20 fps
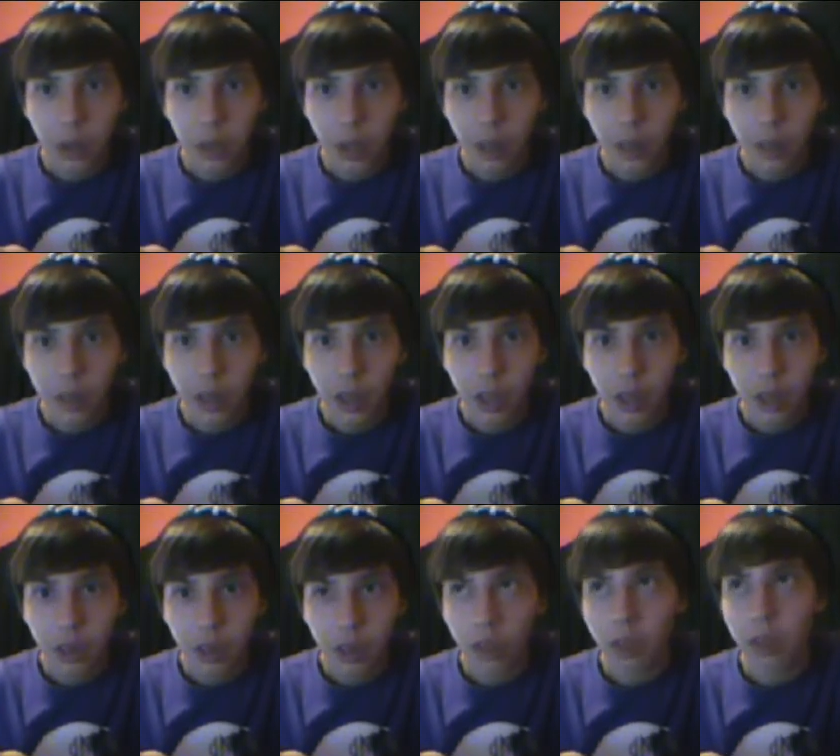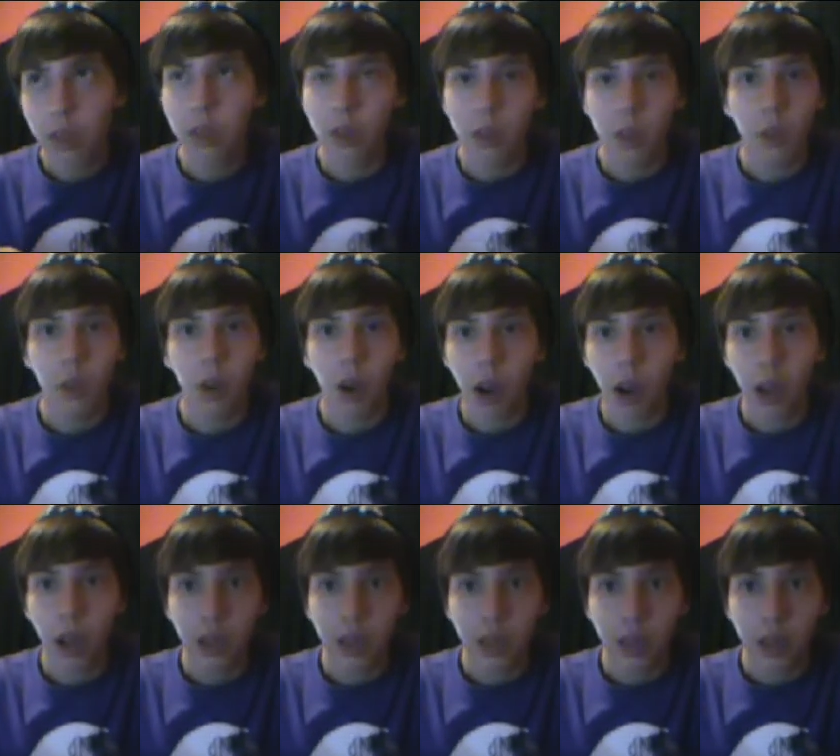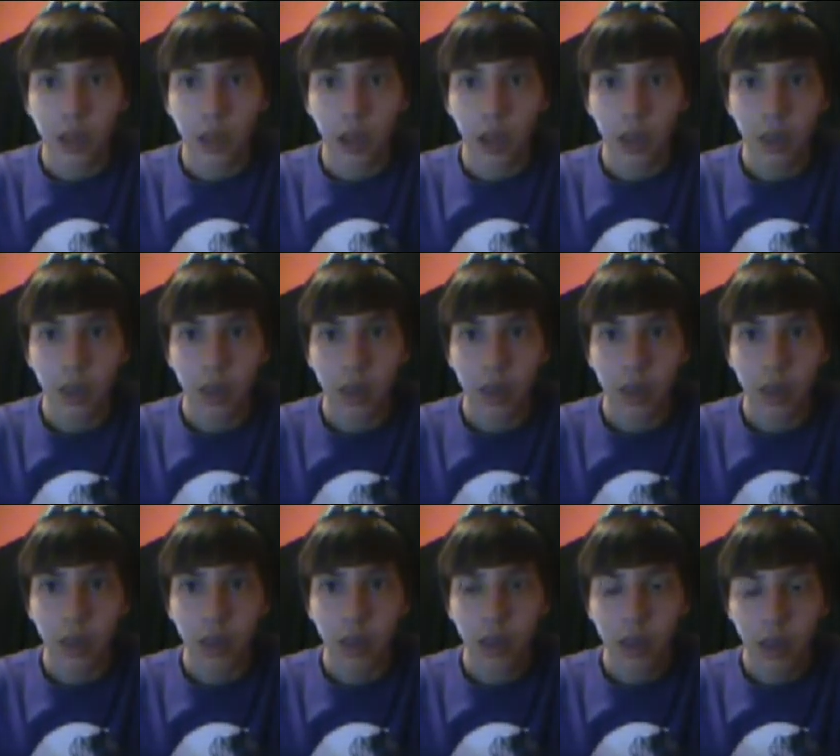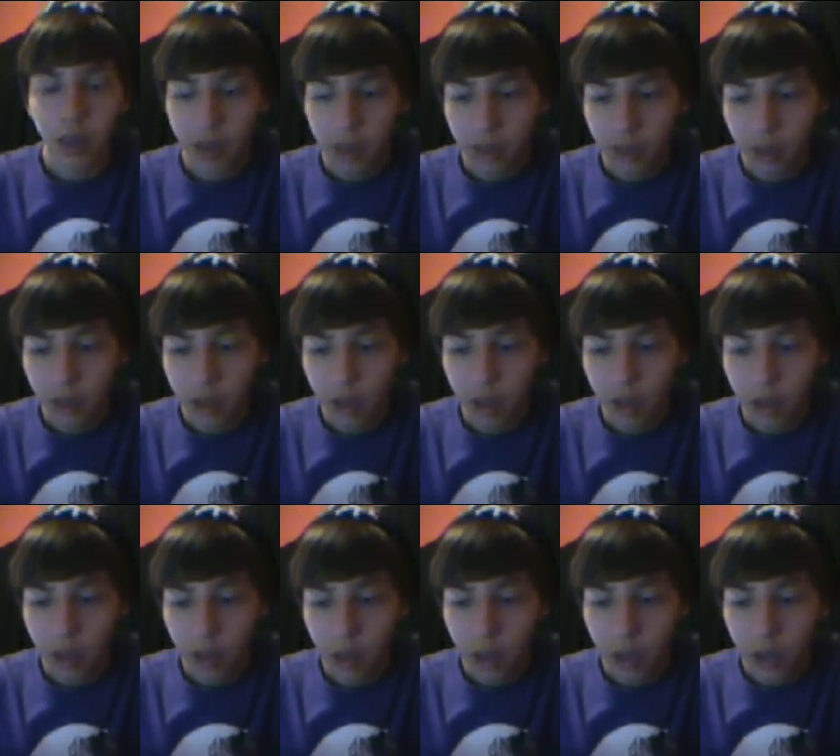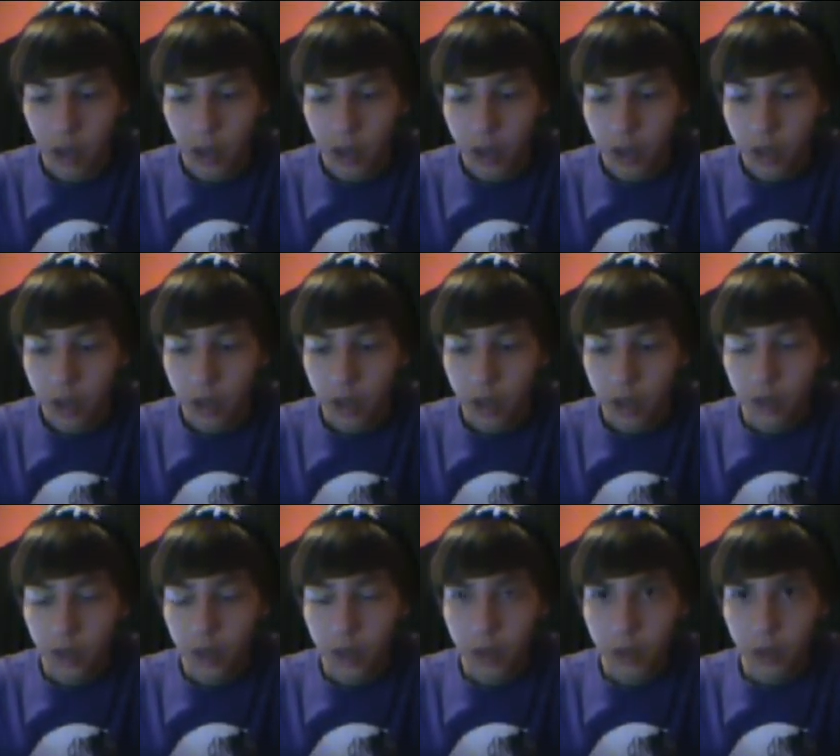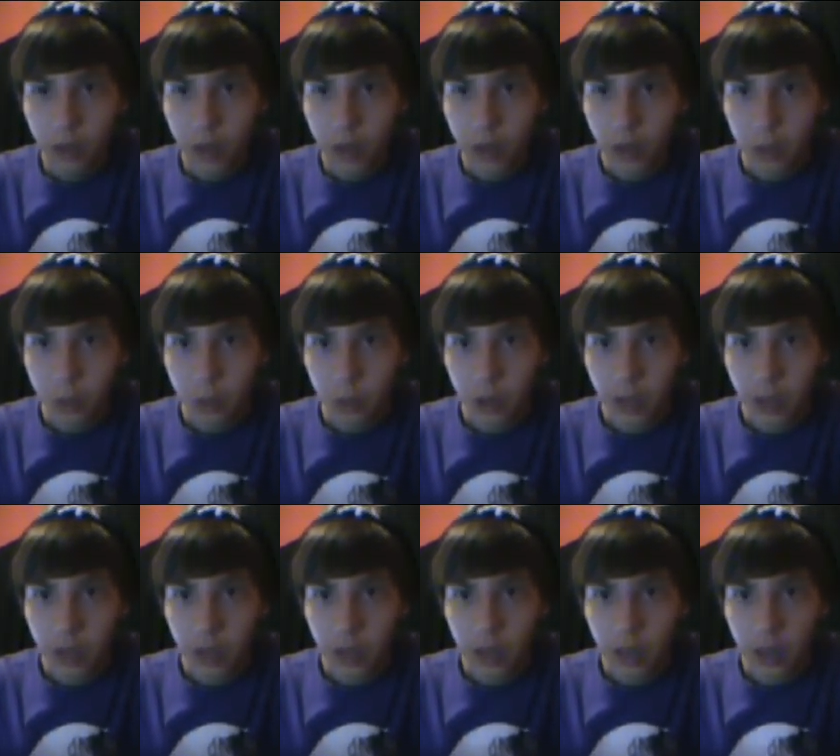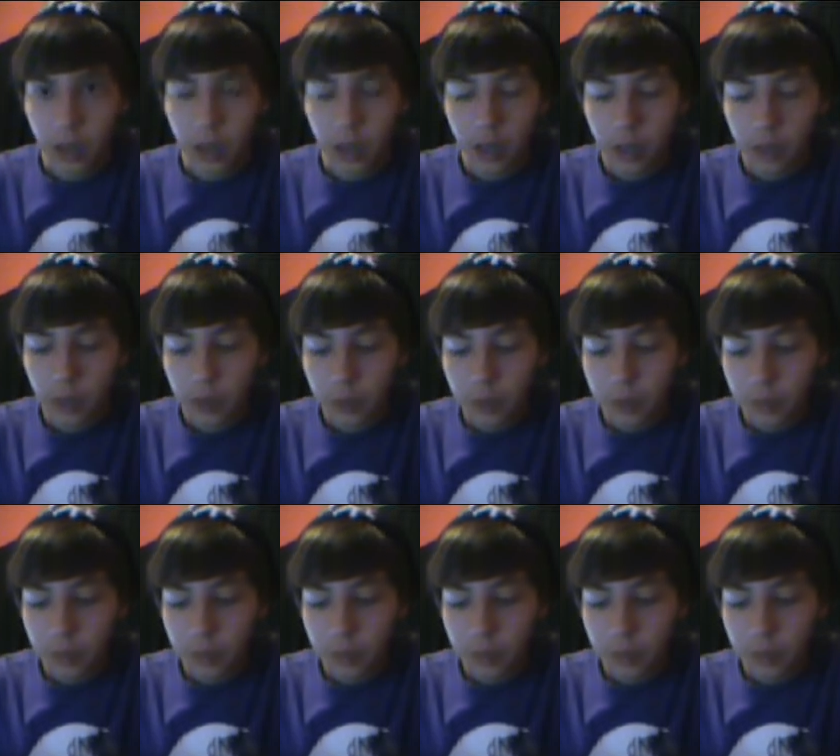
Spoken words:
can't skate, because it's too hot in Texas to skate right now. Fucking 110.